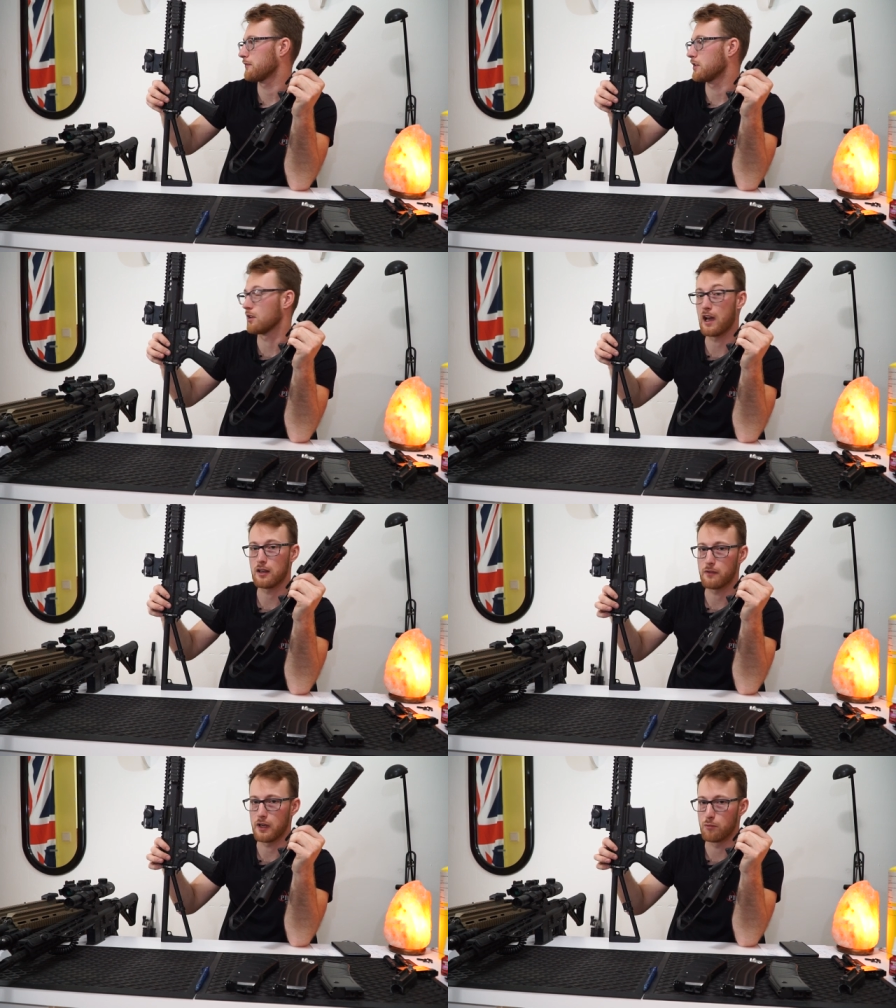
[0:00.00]
the
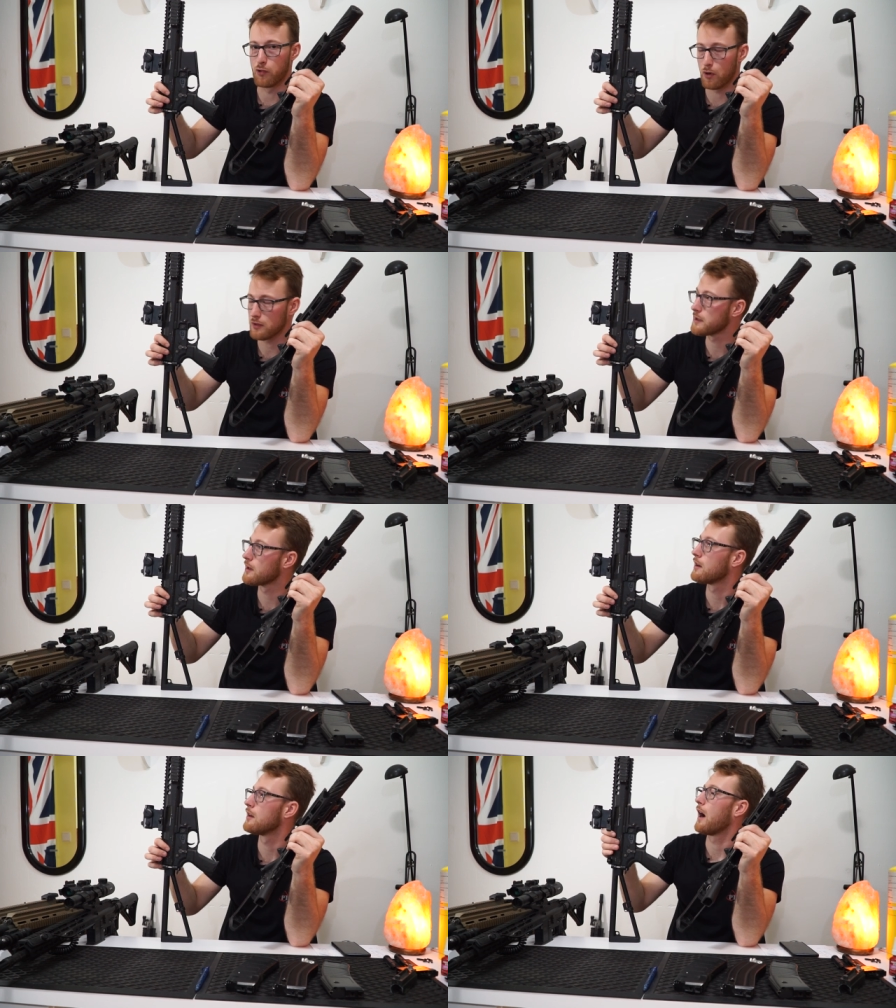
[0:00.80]
lightweight bolt,
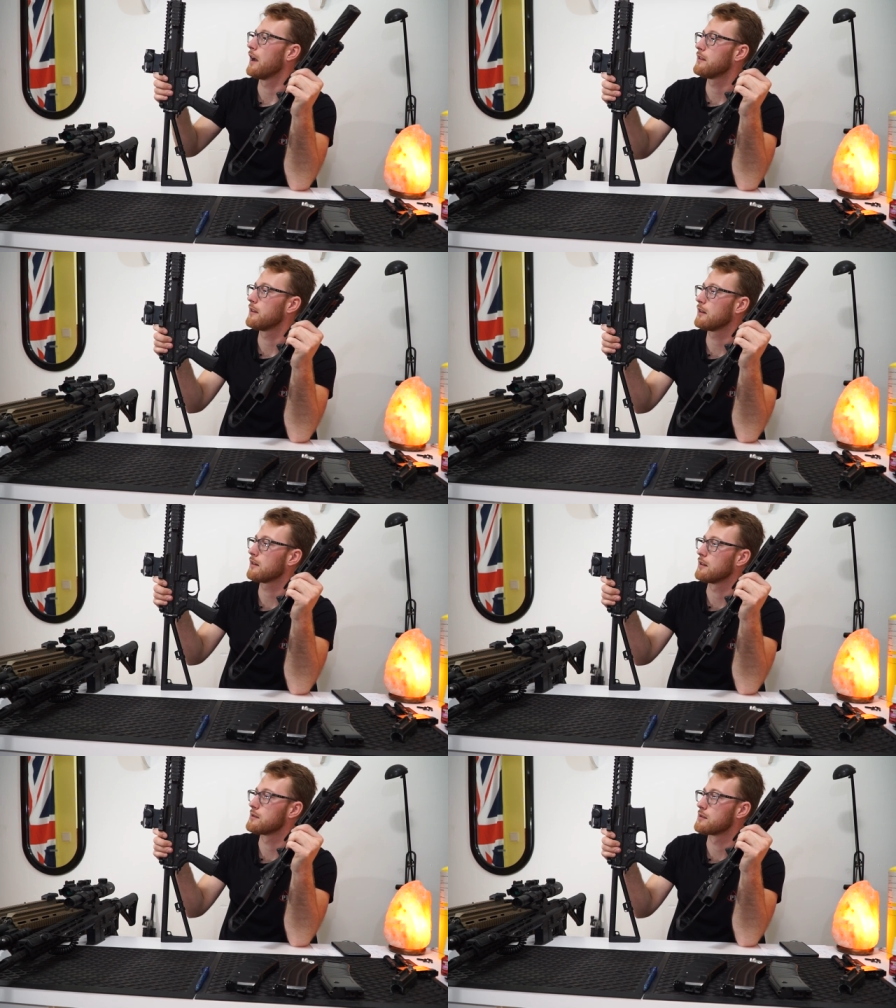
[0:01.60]
I think
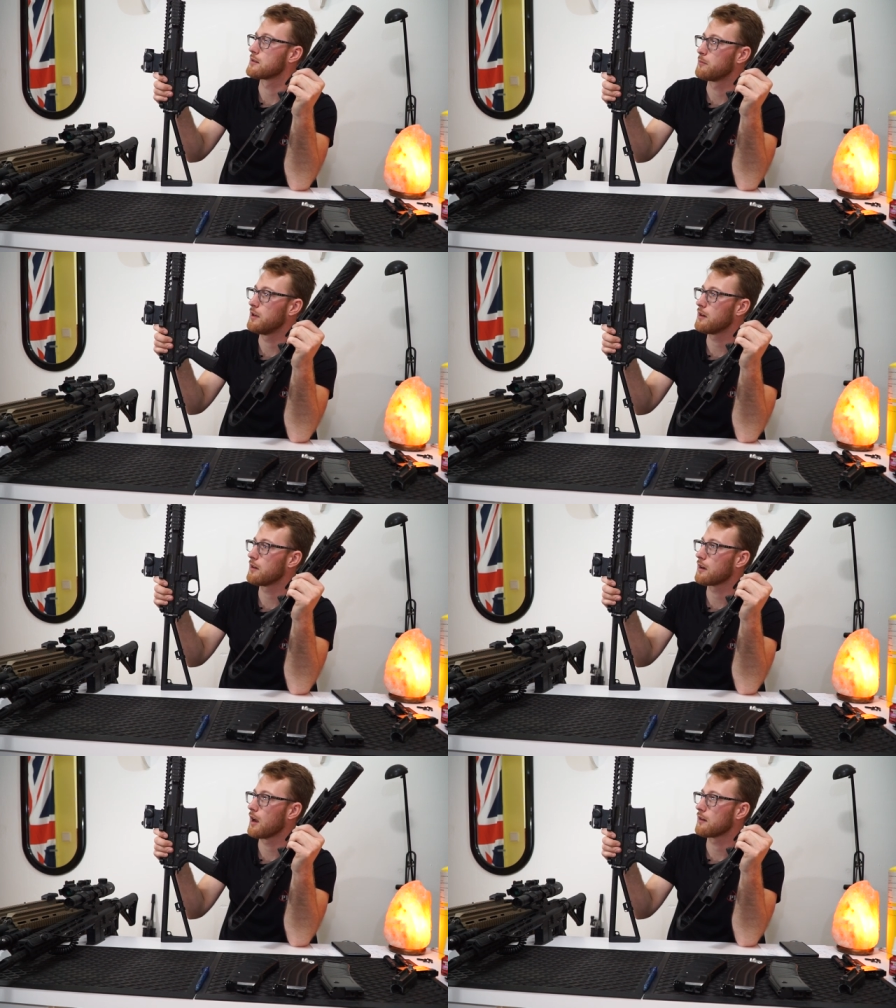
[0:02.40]
it's the
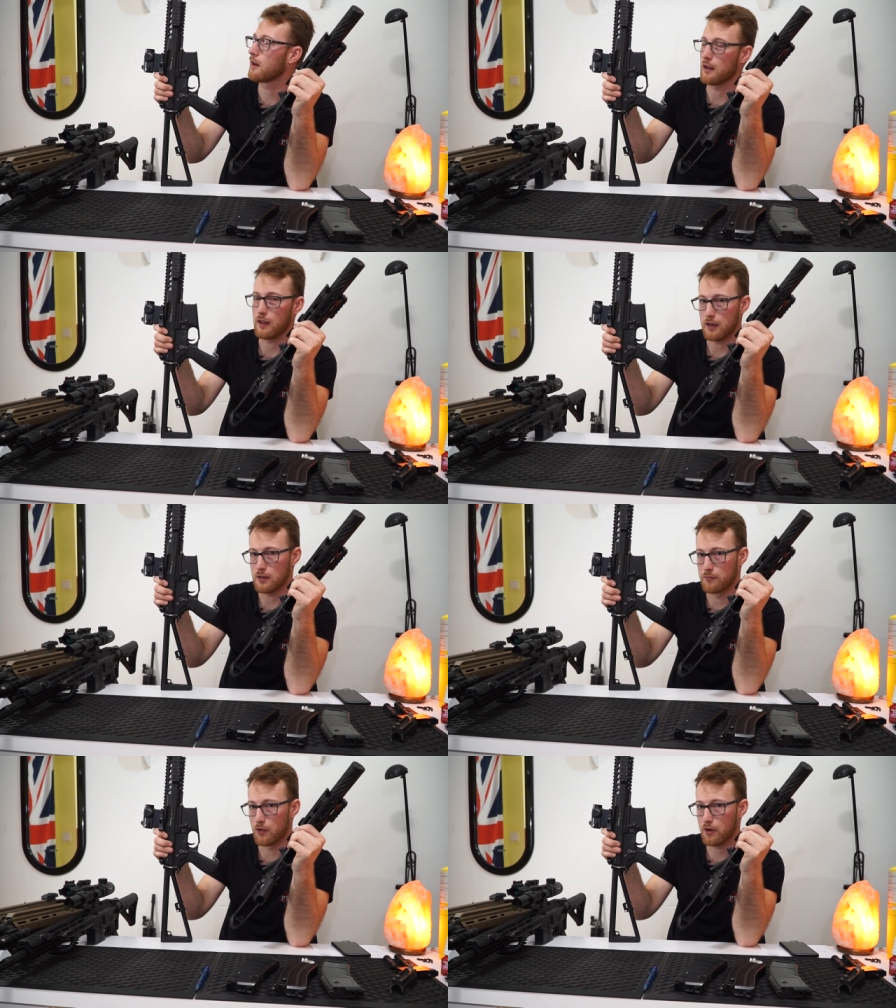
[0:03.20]
superior gun. I like
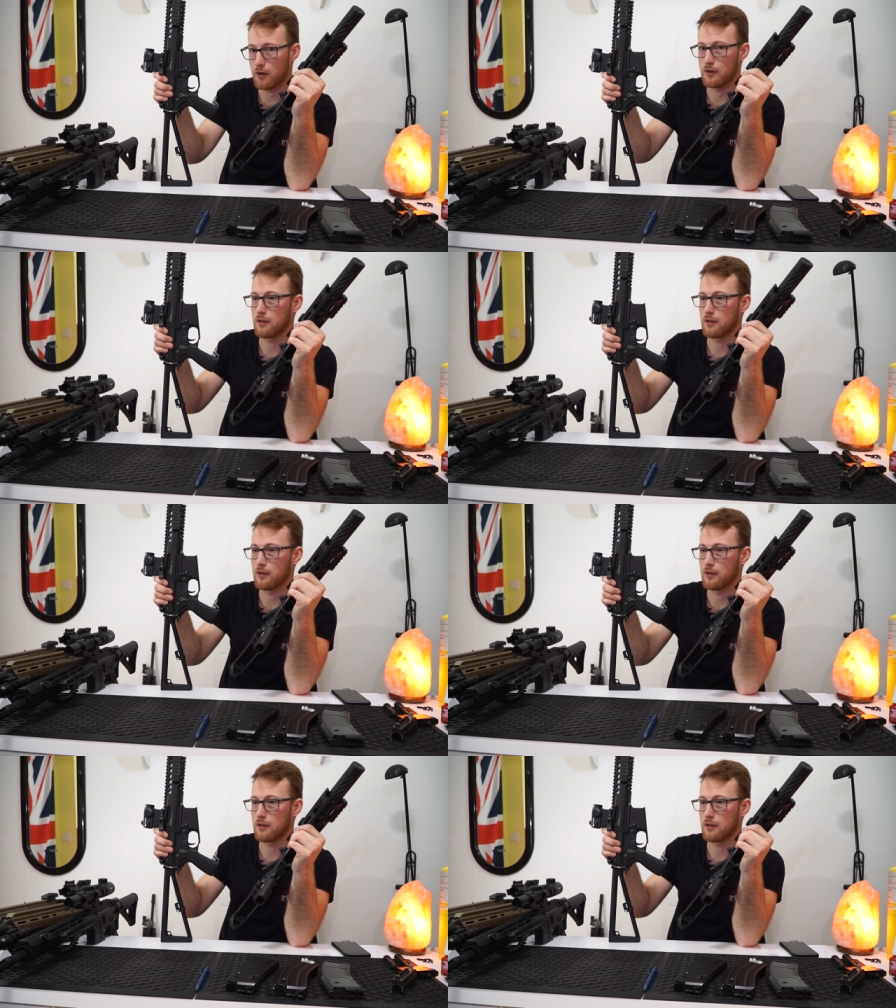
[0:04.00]
it more.